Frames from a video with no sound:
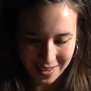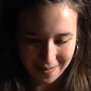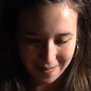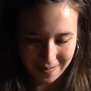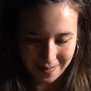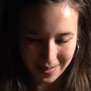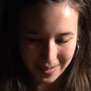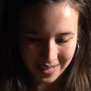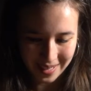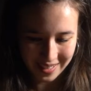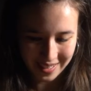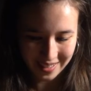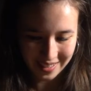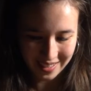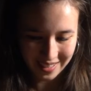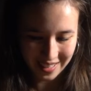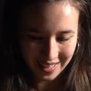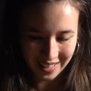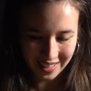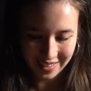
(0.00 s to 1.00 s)
But
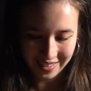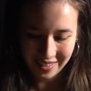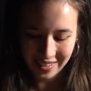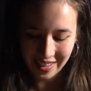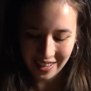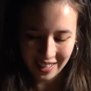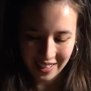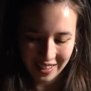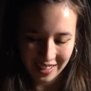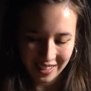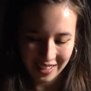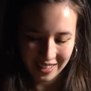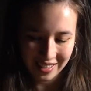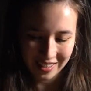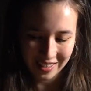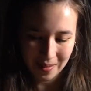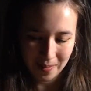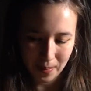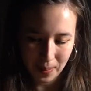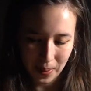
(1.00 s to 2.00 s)
I don't know, I think
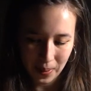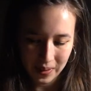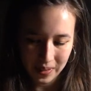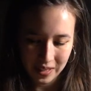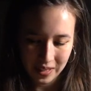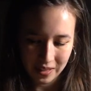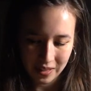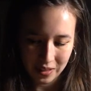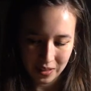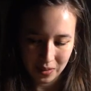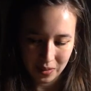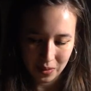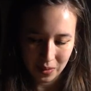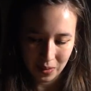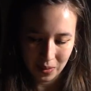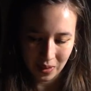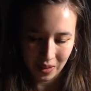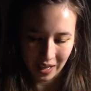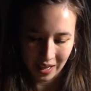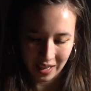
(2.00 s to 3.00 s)
it's important to
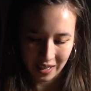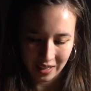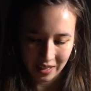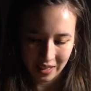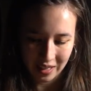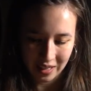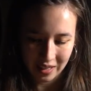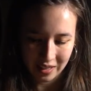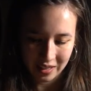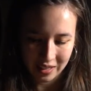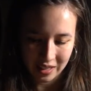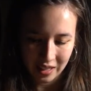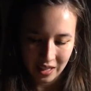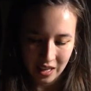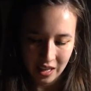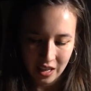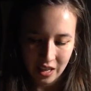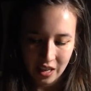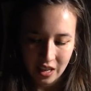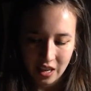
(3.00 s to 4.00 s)
do that. And
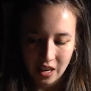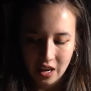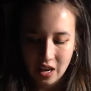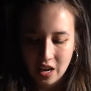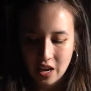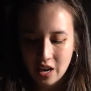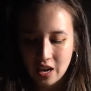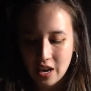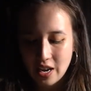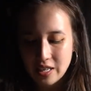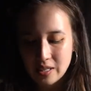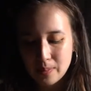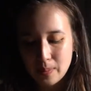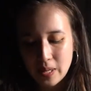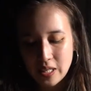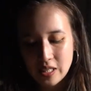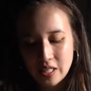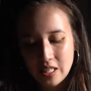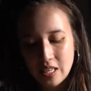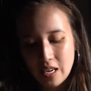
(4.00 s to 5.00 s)

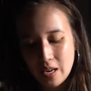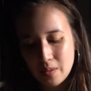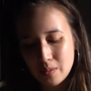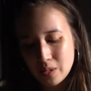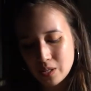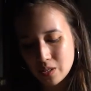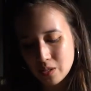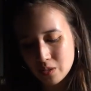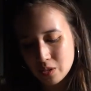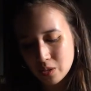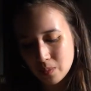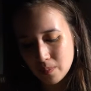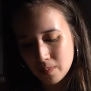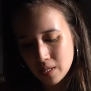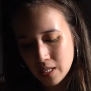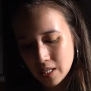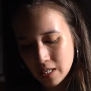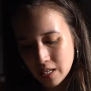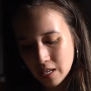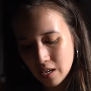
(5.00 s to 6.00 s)
especially now with social
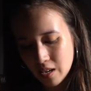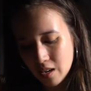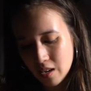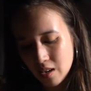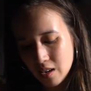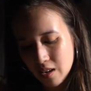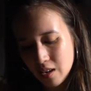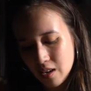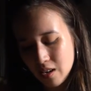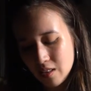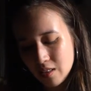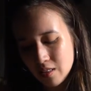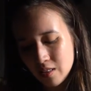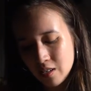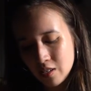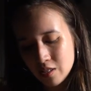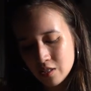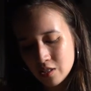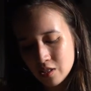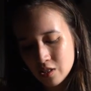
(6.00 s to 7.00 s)
media,
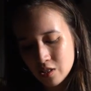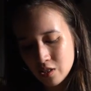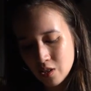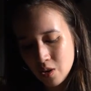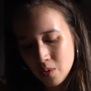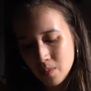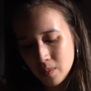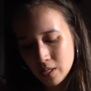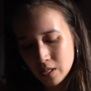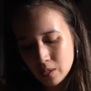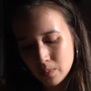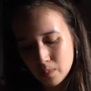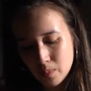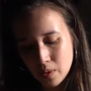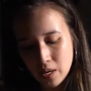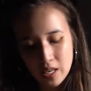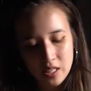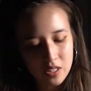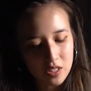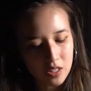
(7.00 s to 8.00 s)
there's so much
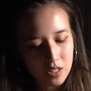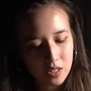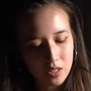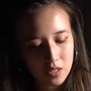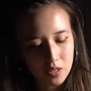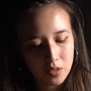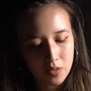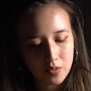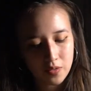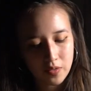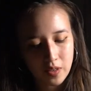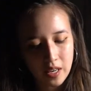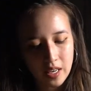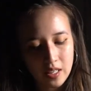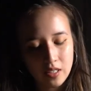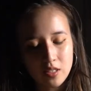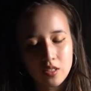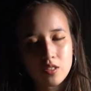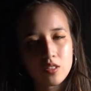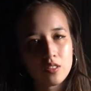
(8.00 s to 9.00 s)
pressure to
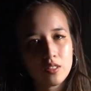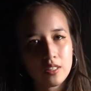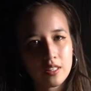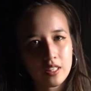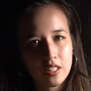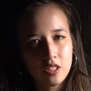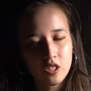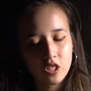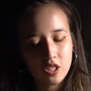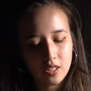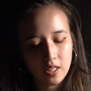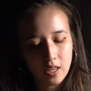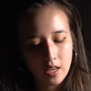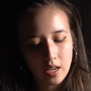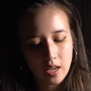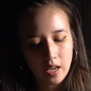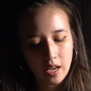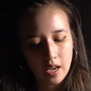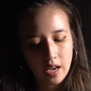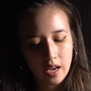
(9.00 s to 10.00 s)
find your niche
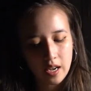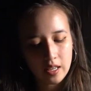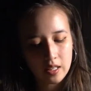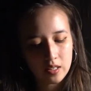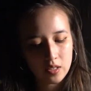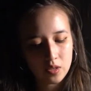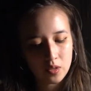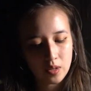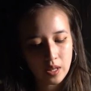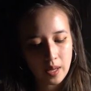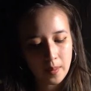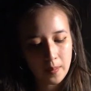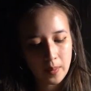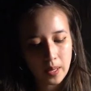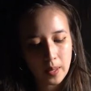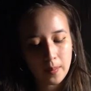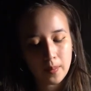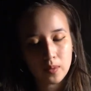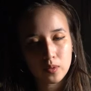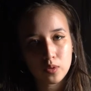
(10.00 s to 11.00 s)
and to then be
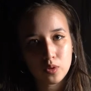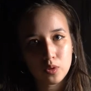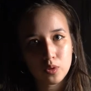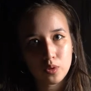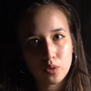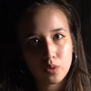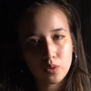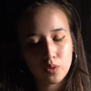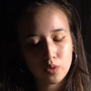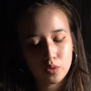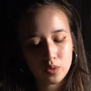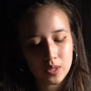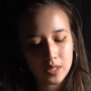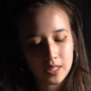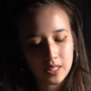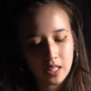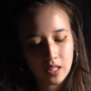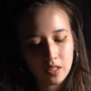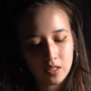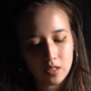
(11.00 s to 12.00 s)
able to
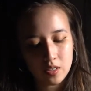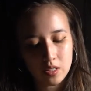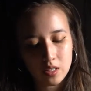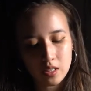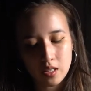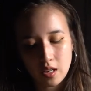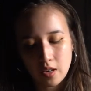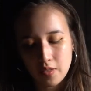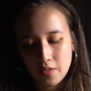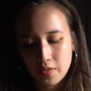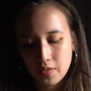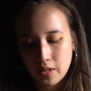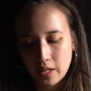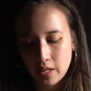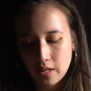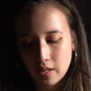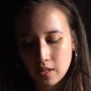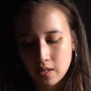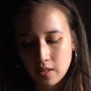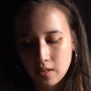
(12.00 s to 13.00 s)
sell your stuff.
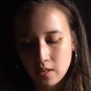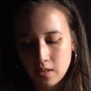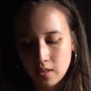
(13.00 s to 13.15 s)
Like,